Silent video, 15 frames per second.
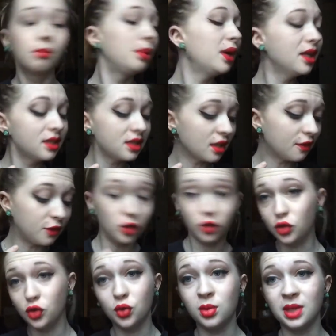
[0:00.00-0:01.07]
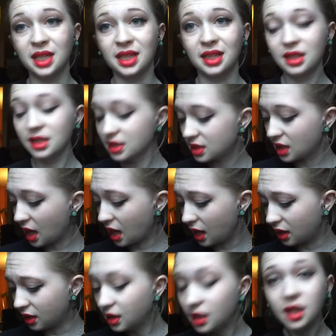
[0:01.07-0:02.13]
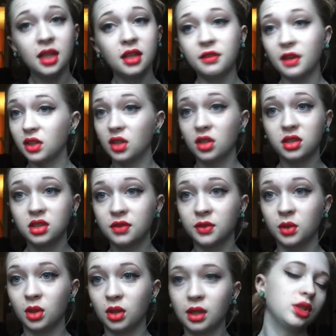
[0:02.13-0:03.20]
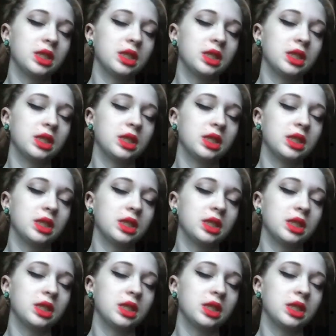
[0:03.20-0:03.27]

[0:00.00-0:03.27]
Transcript: But if you do want to get this, I found it on Sephora.